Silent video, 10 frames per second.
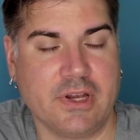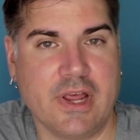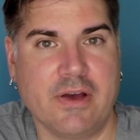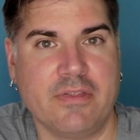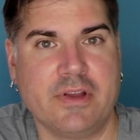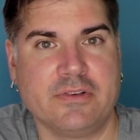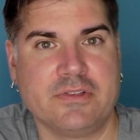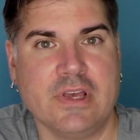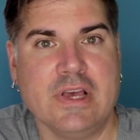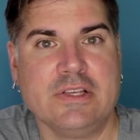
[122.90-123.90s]
Now,
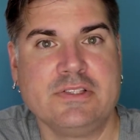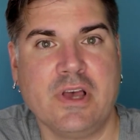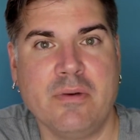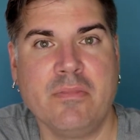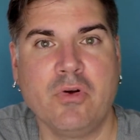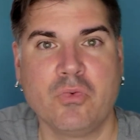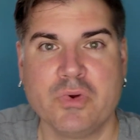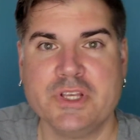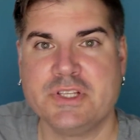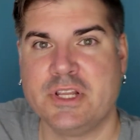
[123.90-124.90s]
there's some
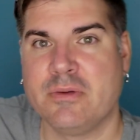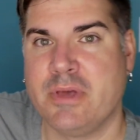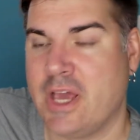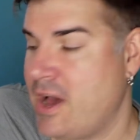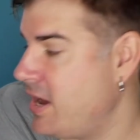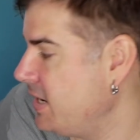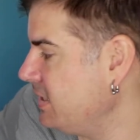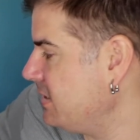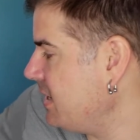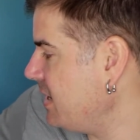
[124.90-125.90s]
reasoning
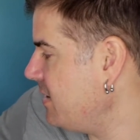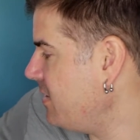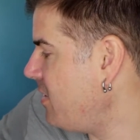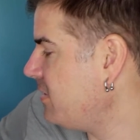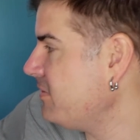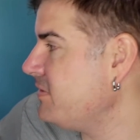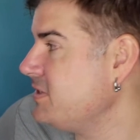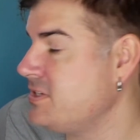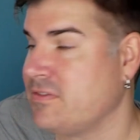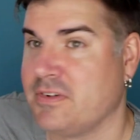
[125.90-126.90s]
behind all of
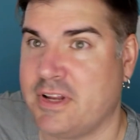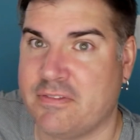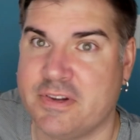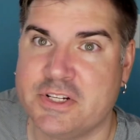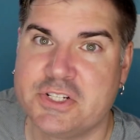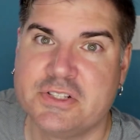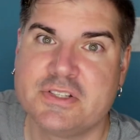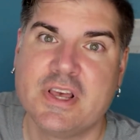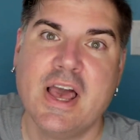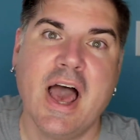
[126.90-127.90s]
these different
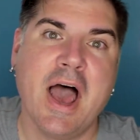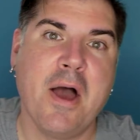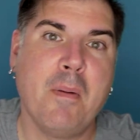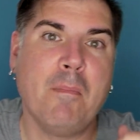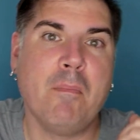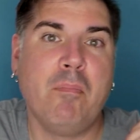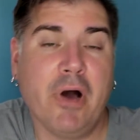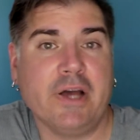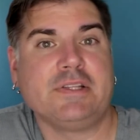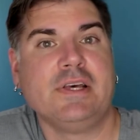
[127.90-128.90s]
definitions,
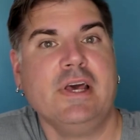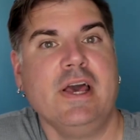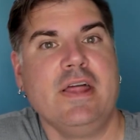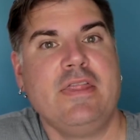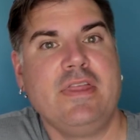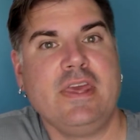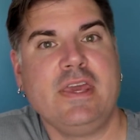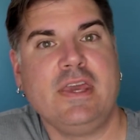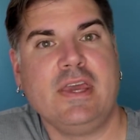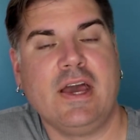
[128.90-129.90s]
but
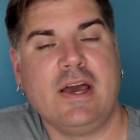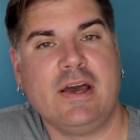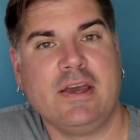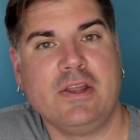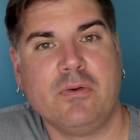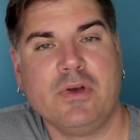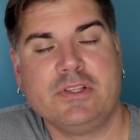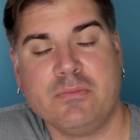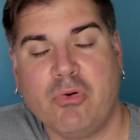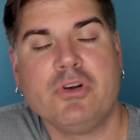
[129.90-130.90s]
it's
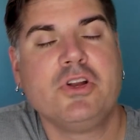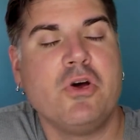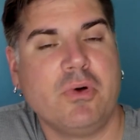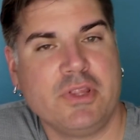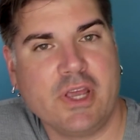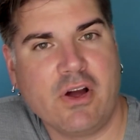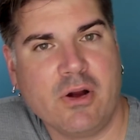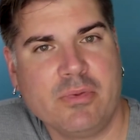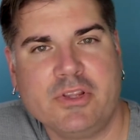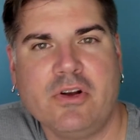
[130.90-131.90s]
important to know what they are,
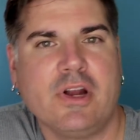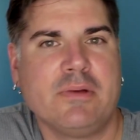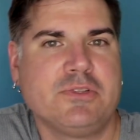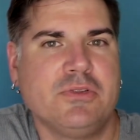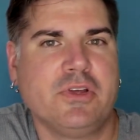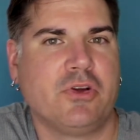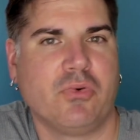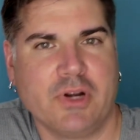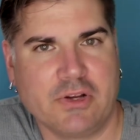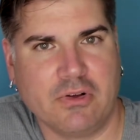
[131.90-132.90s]
but they're not absolutely
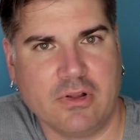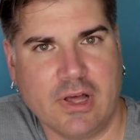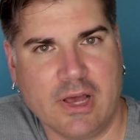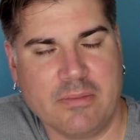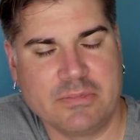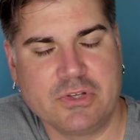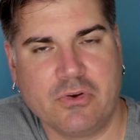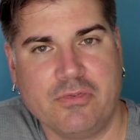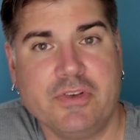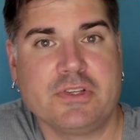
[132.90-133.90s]
critical. So
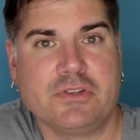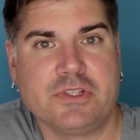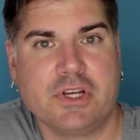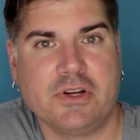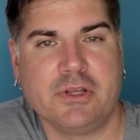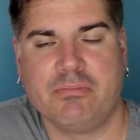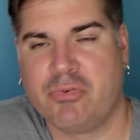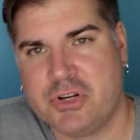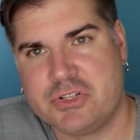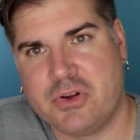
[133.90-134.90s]
physical security,
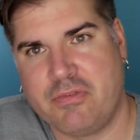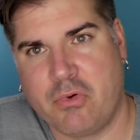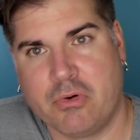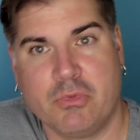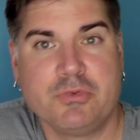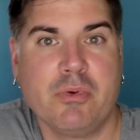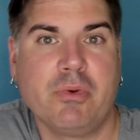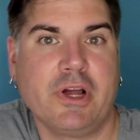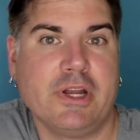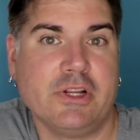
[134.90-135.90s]
pretty straightforward. Most people
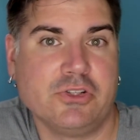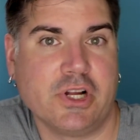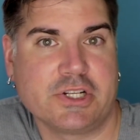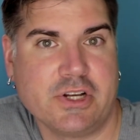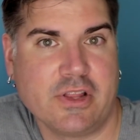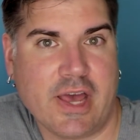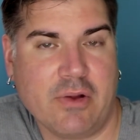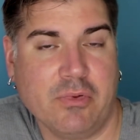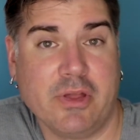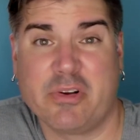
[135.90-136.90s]
got an introduction to
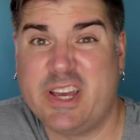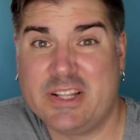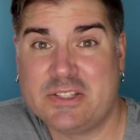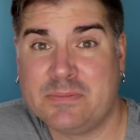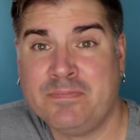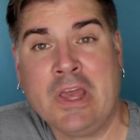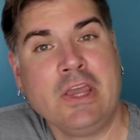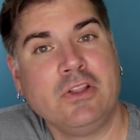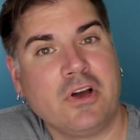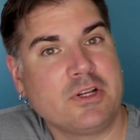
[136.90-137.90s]
that when they were kids.
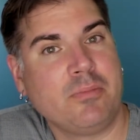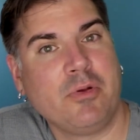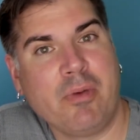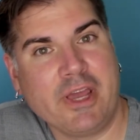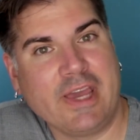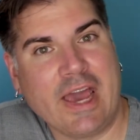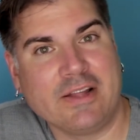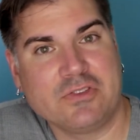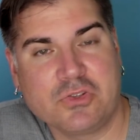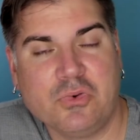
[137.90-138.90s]
You locked up your bike
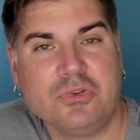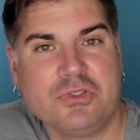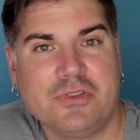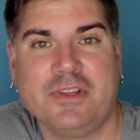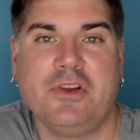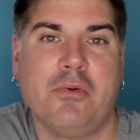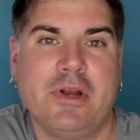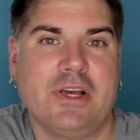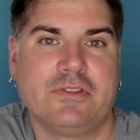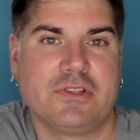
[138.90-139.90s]
at school so that
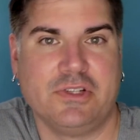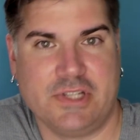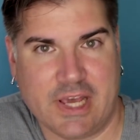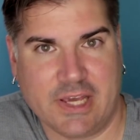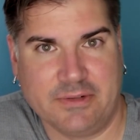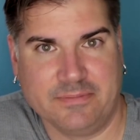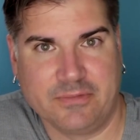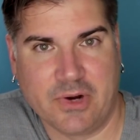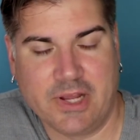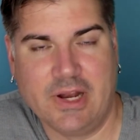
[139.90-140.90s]
nobody else could take it,
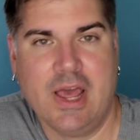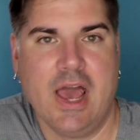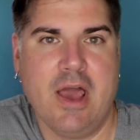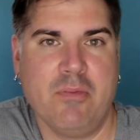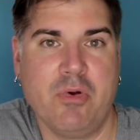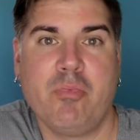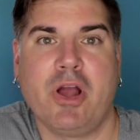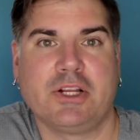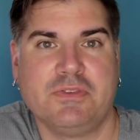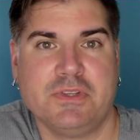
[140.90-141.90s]
right? We
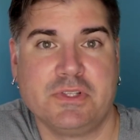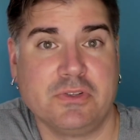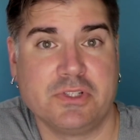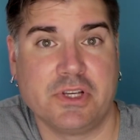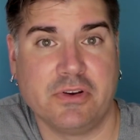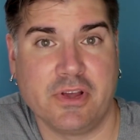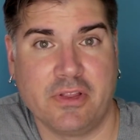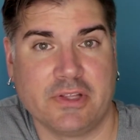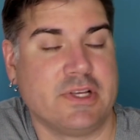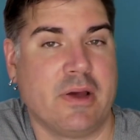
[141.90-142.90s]
practice physical security all
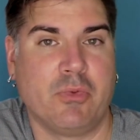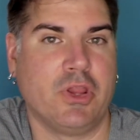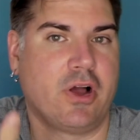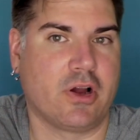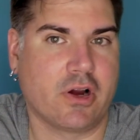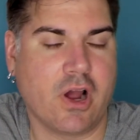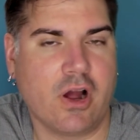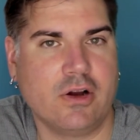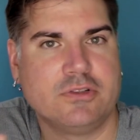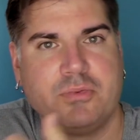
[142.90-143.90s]
the time. We lock our
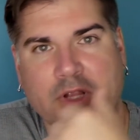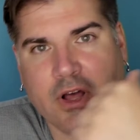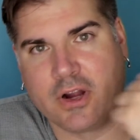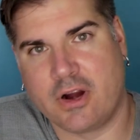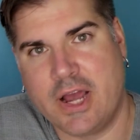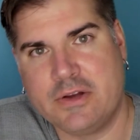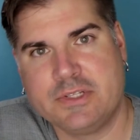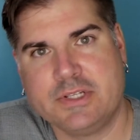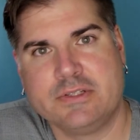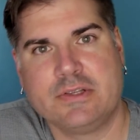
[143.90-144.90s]
cars, we lock our
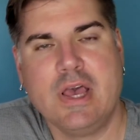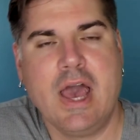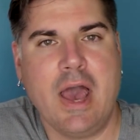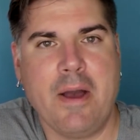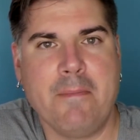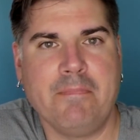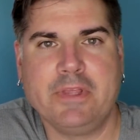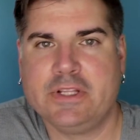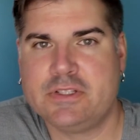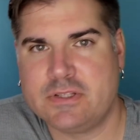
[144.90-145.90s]
houses.
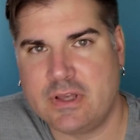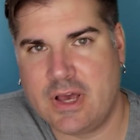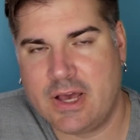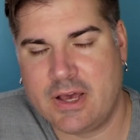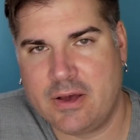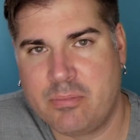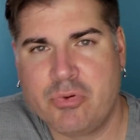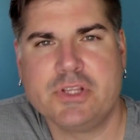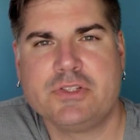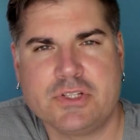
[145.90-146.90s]
It's a
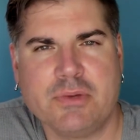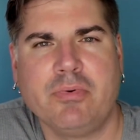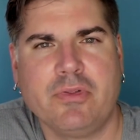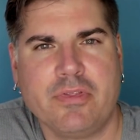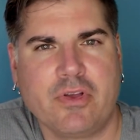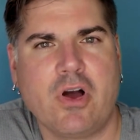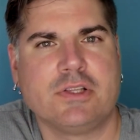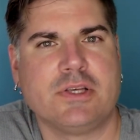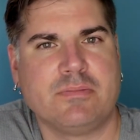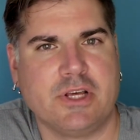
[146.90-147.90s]
pretty simple
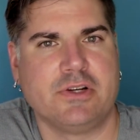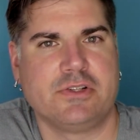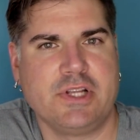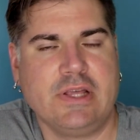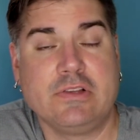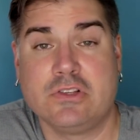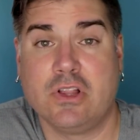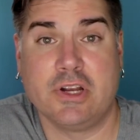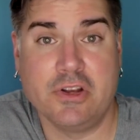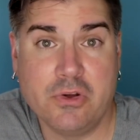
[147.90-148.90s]
concept to understand. There's a
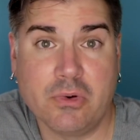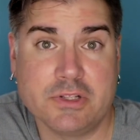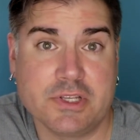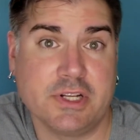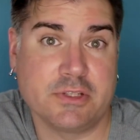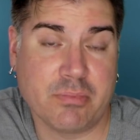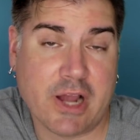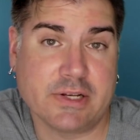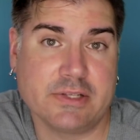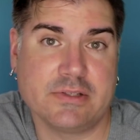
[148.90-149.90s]
lot of nuance in its
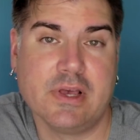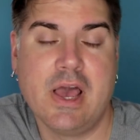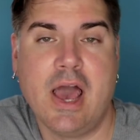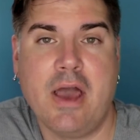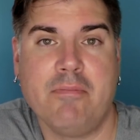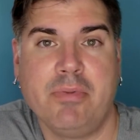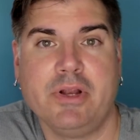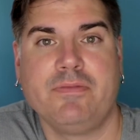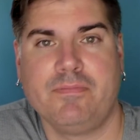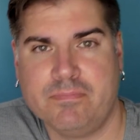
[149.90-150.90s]
practice,
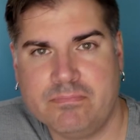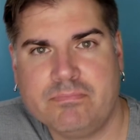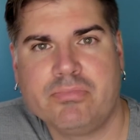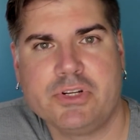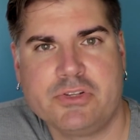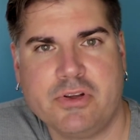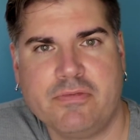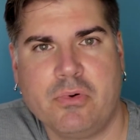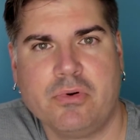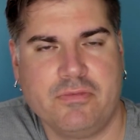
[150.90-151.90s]
but pretty
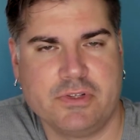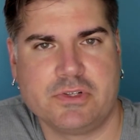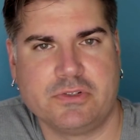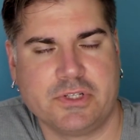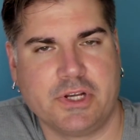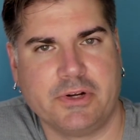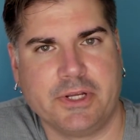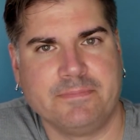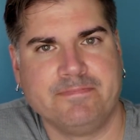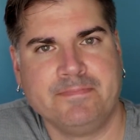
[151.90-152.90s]
straightforward physical security.
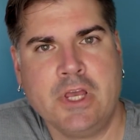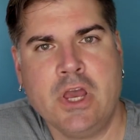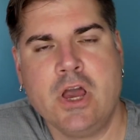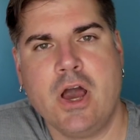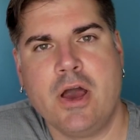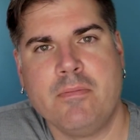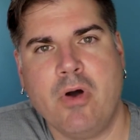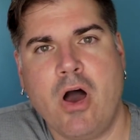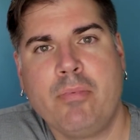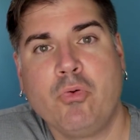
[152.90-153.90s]

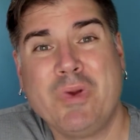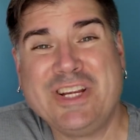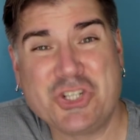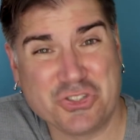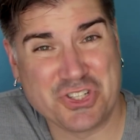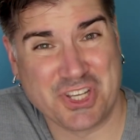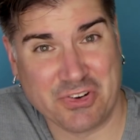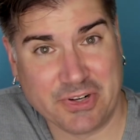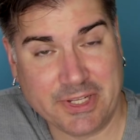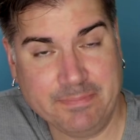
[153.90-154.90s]
Operational
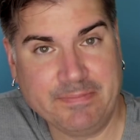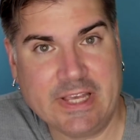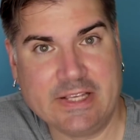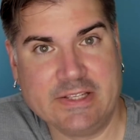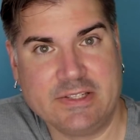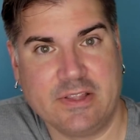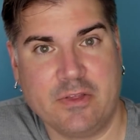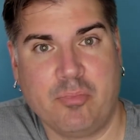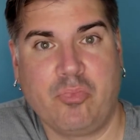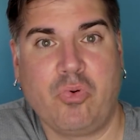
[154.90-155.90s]
security is the
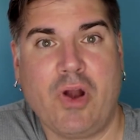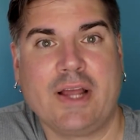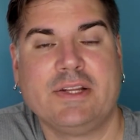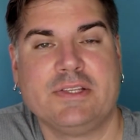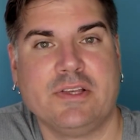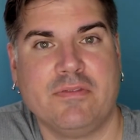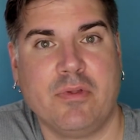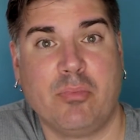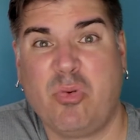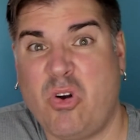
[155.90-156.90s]
practice of the
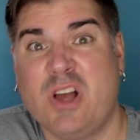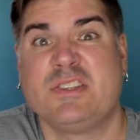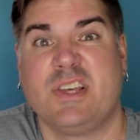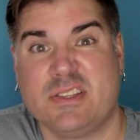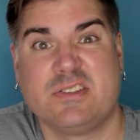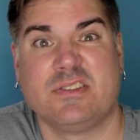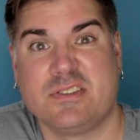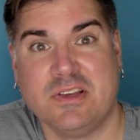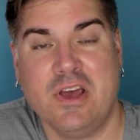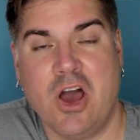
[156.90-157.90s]

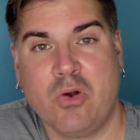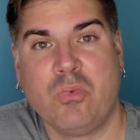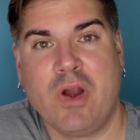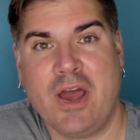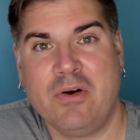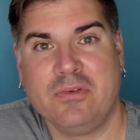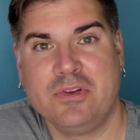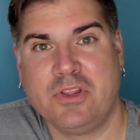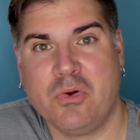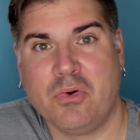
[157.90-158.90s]
processes
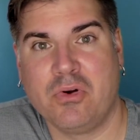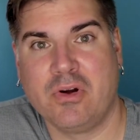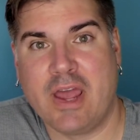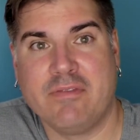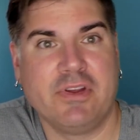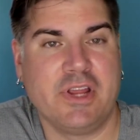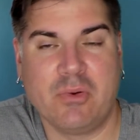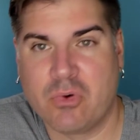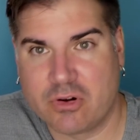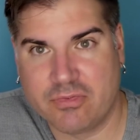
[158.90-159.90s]
around your everyday
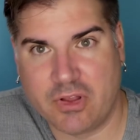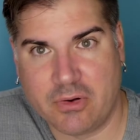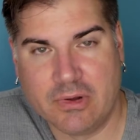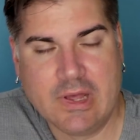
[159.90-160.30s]
workflow.